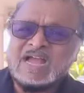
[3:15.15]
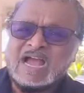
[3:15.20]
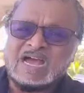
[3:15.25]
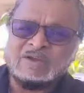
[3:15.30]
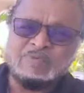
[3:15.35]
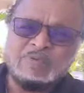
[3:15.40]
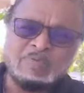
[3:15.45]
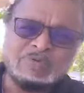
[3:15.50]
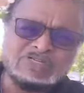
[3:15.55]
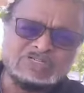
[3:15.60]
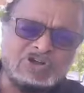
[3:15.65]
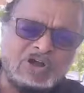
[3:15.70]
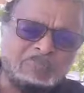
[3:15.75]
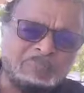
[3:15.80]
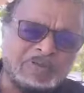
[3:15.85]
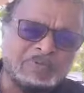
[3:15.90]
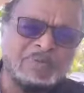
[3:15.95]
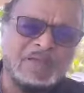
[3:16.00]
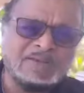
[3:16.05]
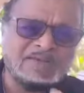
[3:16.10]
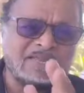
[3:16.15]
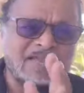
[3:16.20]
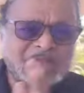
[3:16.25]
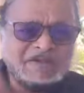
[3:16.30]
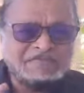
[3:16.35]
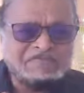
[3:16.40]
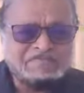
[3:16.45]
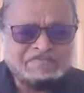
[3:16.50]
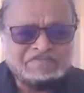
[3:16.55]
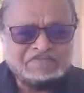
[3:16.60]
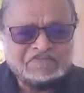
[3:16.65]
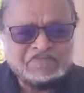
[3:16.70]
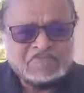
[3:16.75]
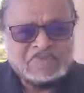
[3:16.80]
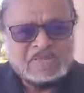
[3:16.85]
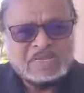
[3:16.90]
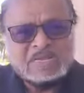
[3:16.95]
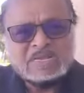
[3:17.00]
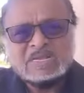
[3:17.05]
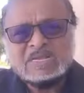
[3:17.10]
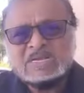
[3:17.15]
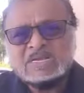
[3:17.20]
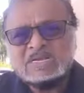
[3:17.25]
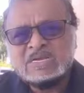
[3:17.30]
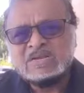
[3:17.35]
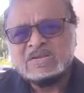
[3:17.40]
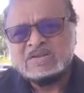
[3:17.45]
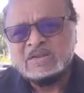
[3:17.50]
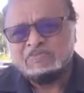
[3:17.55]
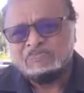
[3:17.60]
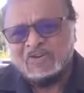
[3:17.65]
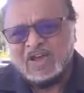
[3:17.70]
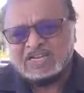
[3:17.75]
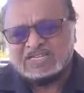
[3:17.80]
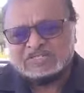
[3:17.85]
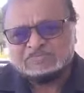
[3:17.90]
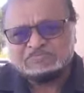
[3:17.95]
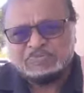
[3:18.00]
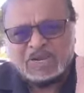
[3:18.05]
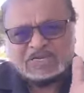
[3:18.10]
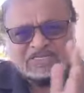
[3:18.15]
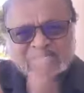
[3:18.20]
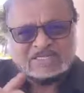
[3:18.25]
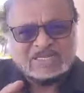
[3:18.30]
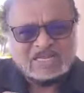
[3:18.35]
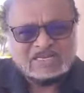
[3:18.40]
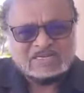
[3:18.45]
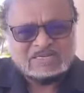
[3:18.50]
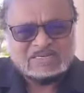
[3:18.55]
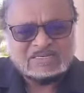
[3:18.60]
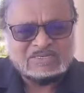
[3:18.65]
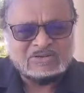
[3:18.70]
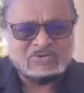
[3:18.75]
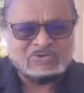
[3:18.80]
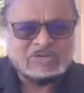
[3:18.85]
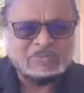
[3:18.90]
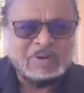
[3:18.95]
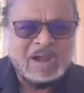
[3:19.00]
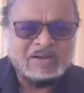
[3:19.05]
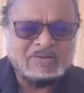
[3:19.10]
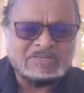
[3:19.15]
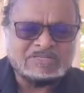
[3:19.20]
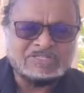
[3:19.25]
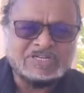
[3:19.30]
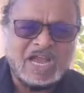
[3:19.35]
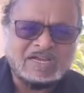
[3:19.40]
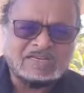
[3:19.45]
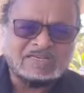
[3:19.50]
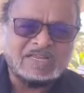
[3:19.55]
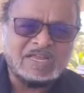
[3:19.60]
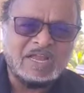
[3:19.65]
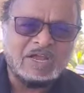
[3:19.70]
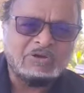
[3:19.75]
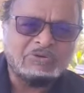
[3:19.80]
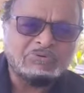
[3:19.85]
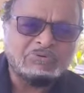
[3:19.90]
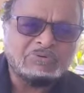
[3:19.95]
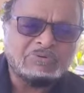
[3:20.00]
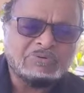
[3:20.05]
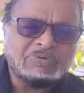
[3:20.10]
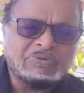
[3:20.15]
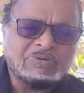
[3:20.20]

And we must compliment him, the Vice President, Dr. Bharat Jagdeo,